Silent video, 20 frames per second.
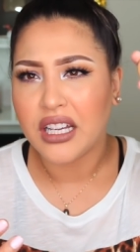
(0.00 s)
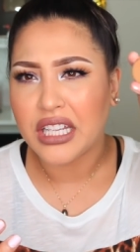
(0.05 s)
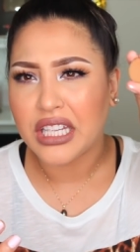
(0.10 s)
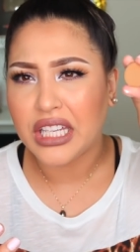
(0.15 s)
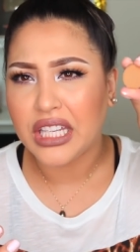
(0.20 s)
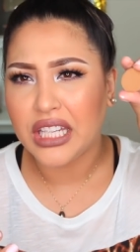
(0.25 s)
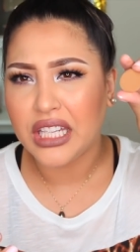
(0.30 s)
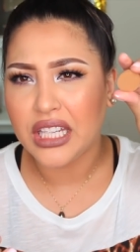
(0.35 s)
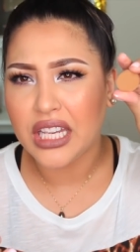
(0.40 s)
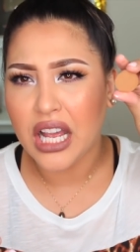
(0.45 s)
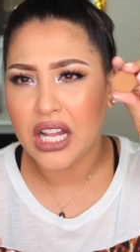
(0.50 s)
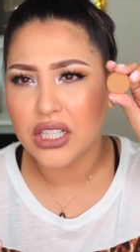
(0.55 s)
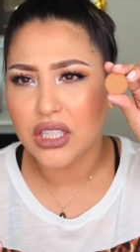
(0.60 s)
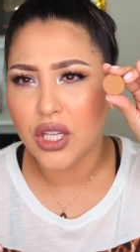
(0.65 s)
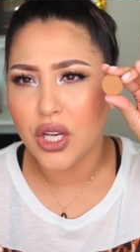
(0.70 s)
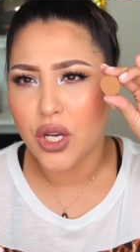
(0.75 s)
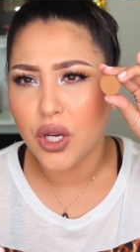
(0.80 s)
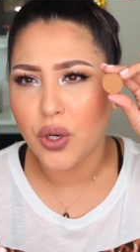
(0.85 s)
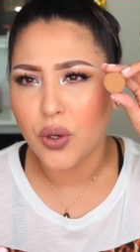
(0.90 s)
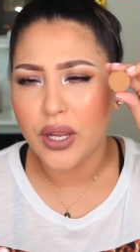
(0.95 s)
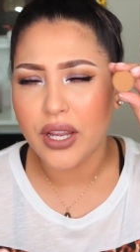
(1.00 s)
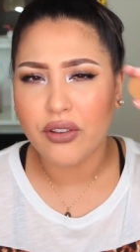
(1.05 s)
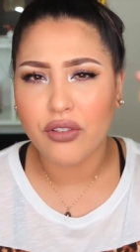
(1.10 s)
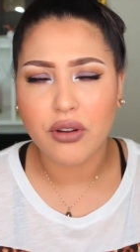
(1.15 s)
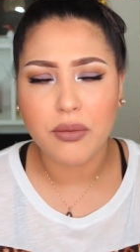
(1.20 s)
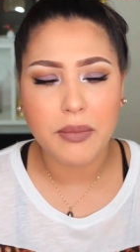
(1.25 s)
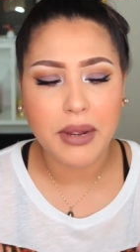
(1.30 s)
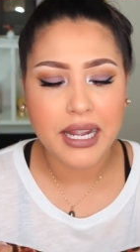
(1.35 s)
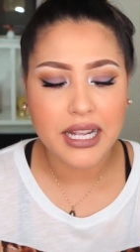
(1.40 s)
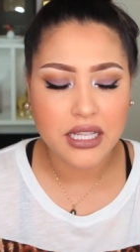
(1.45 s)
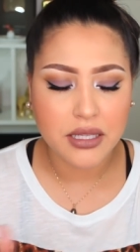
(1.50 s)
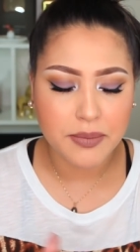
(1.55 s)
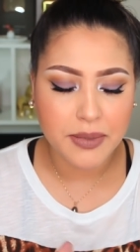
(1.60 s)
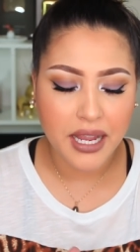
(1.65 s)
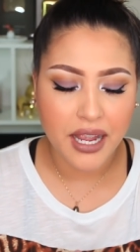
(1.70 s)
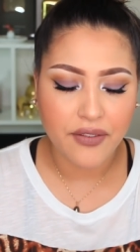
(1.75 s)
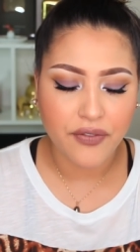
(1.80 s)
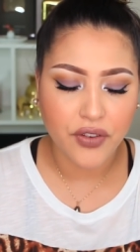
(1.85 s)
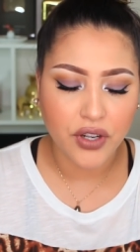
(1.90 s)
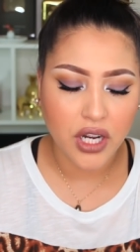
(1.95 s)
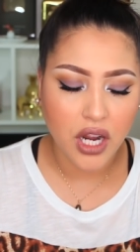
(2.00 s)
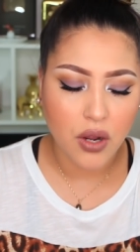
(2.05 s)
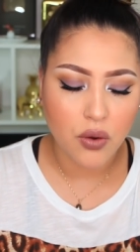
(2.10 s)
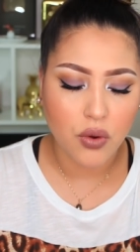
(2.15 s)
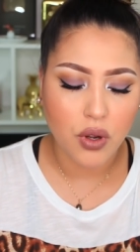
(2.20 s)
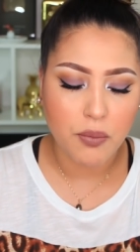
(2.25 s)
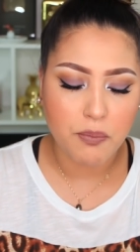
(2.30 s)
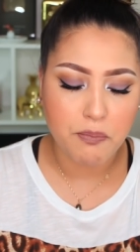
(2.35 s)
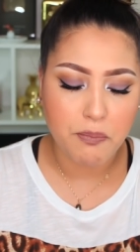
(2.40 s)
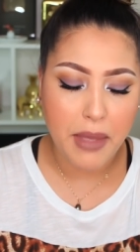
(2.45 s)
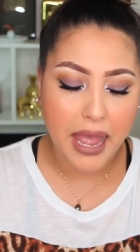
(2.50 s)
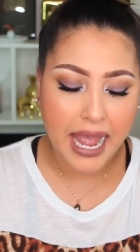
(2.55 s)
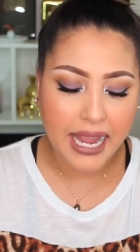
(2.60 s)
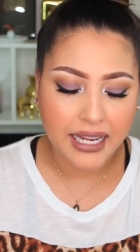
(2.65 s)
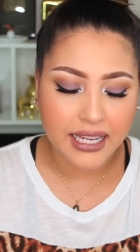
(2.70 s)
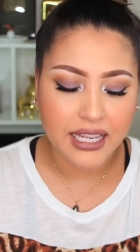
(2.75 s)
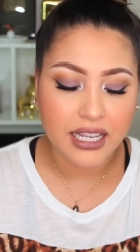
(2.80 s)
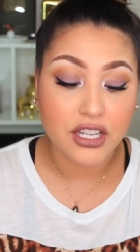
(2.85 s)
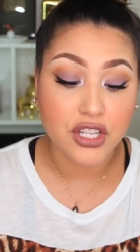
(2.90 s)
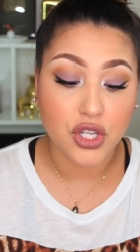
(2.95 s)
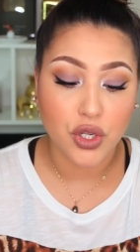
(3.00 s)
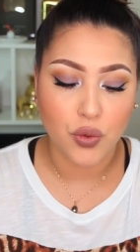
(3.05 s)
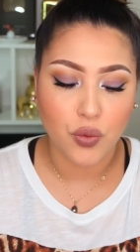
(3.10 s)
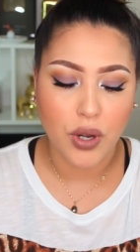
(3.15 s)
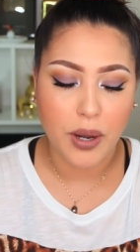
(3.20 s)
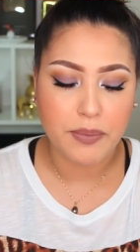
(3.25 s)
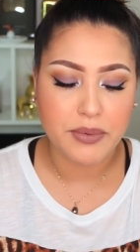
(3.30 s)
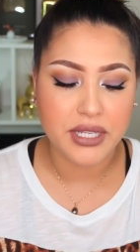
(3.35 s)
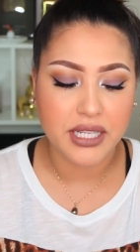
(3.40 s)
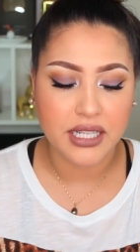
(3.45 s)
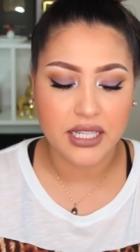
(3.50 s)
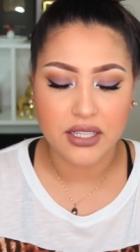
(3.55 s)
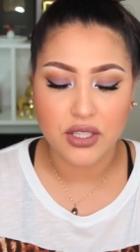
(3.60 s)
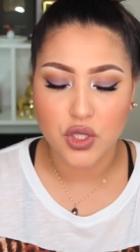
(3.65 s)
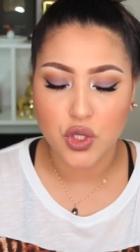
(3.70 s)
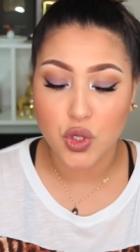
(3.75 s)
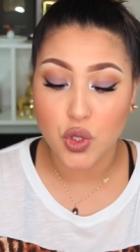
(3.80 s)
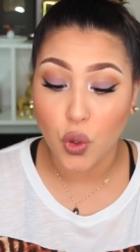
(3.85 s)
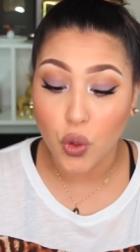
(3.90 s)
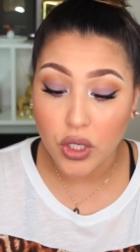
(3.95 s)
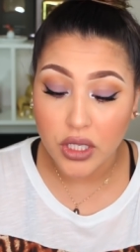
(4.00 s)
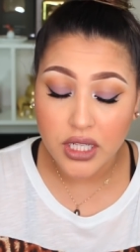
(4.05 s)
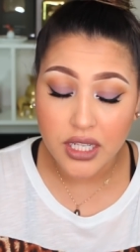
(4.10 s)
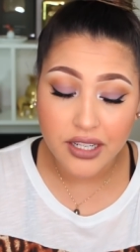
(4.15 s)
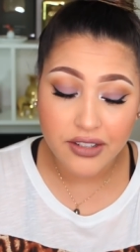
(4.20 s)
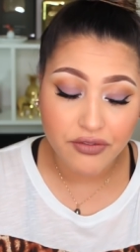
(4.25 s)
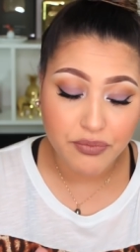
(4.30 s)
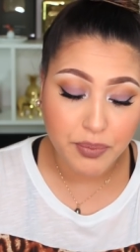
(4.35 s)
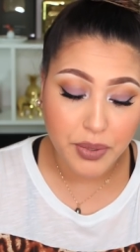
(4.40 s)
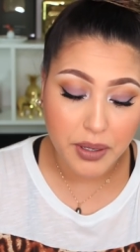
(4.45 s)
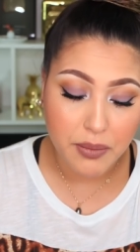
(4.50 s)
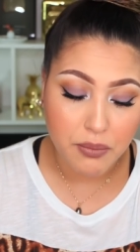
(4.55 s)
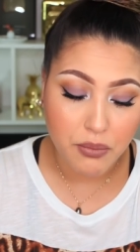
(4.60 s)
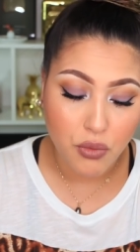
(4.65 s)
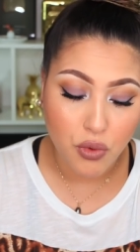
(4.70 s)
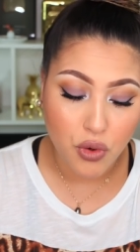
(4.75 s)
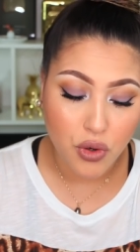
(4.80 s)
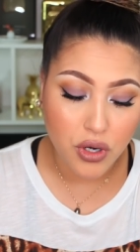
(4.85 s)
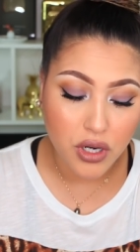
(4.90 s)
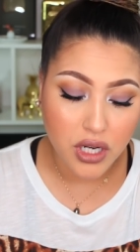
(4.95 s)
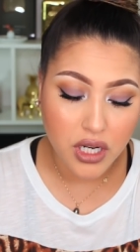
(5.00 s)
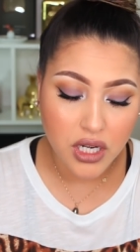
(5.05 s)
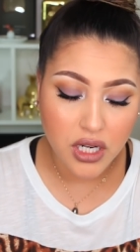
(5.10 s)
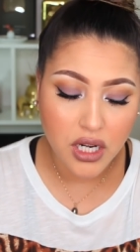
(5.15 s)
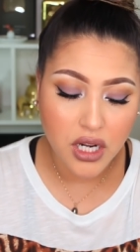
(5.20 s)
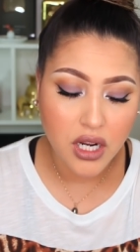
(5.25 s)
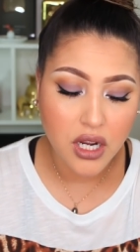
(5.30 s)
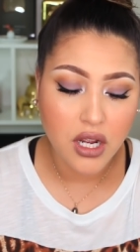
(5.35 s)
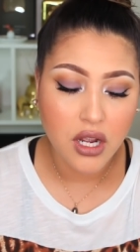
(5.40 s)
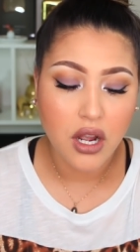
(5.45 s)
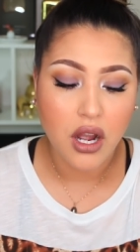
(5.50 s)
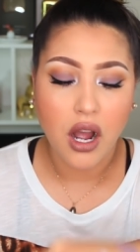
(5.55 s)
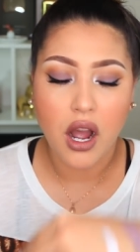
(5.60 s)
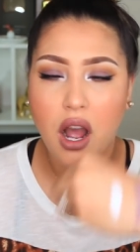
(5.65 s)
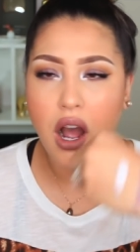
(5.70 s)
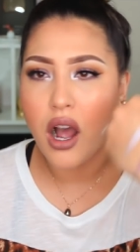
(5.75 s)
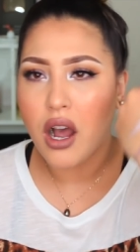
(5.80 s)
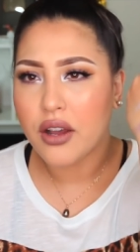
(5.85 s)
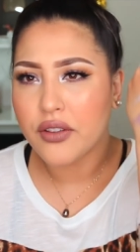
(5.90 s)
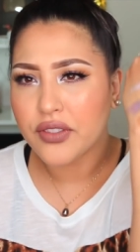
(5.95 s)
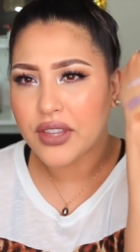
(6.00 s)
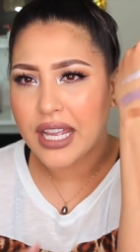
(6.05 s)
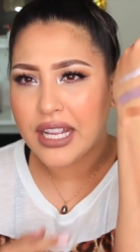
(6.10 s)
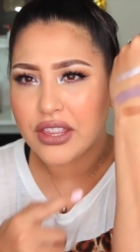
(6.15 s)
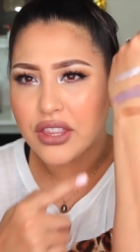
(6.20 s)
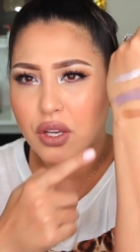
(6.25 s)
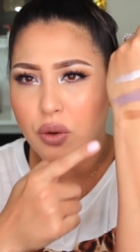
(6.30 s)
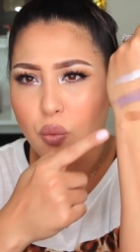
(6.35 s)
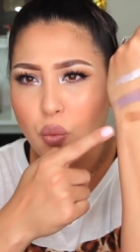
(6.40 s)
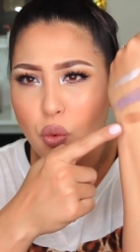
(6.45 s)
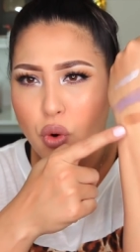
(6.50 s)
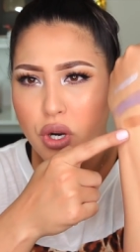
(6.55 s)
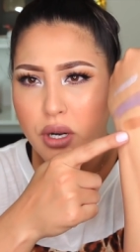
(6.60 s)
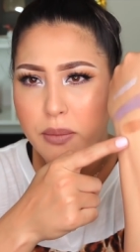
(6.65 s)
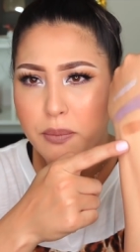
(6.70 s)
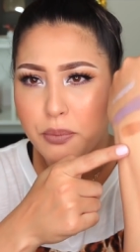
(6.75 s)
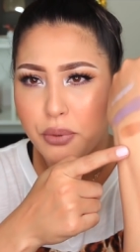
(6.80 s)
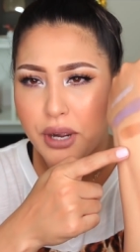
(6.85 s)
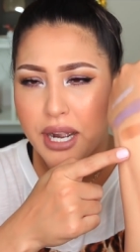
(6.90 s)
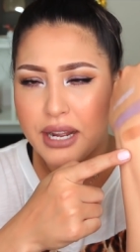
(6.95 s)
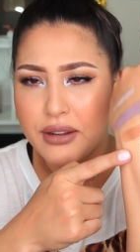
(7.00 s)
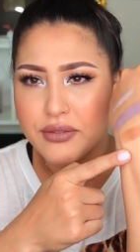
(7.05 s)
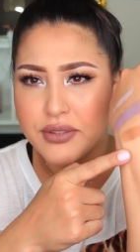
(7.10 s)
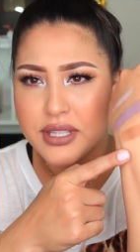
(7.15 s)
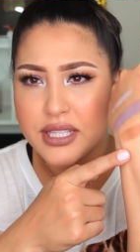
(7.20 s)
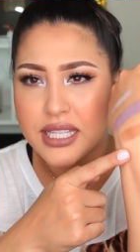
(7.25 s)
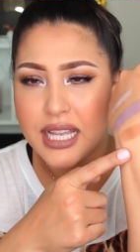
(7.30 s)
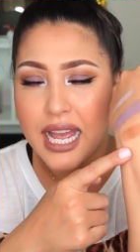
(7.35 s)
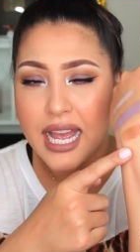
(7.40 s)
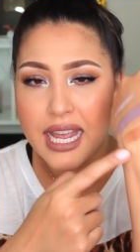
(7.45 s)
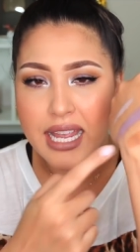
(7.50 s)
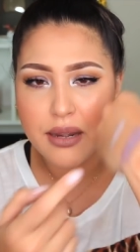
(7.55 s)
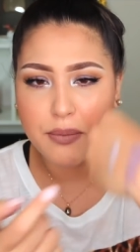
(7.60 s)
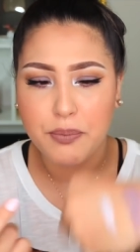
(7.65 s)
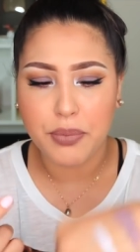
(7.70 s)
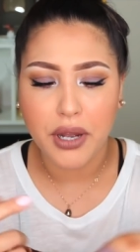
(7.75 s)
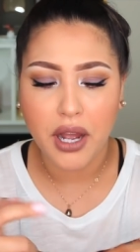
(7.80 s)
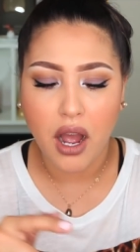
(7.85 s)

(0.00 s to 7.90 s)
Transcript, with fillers: yellow. It reminds me, I forgot MAC Interrupted sort of, but more on like the warm brown side.